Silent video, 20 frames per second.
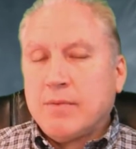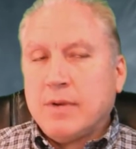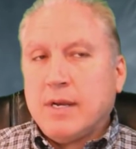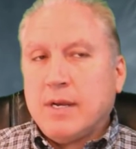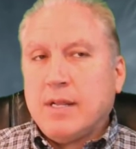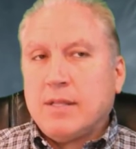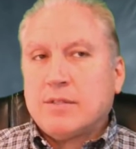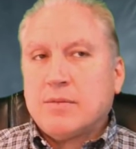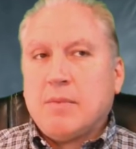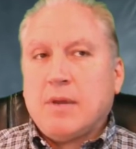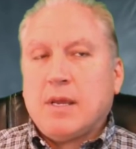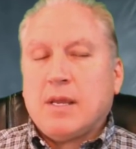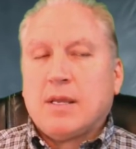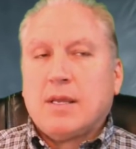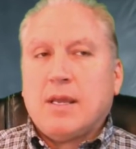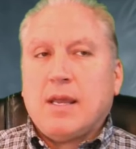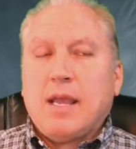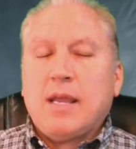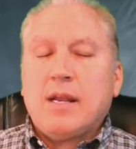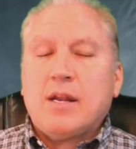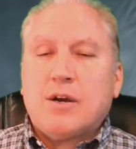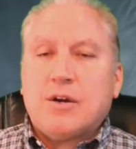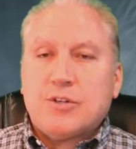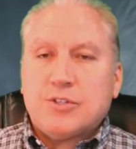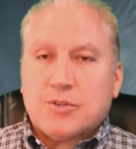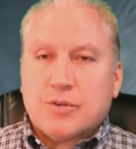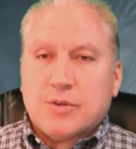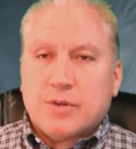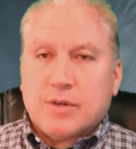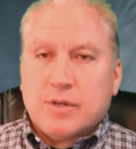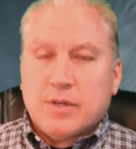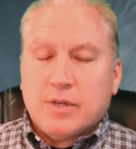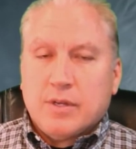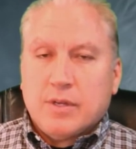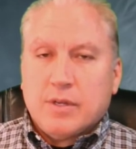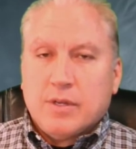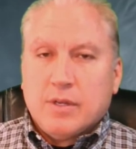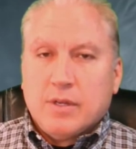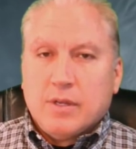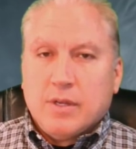We need to make 800
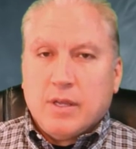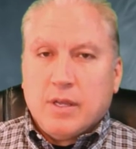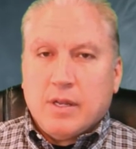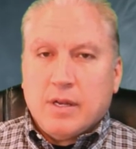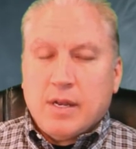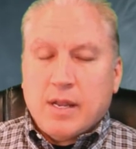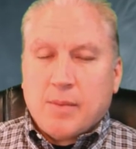in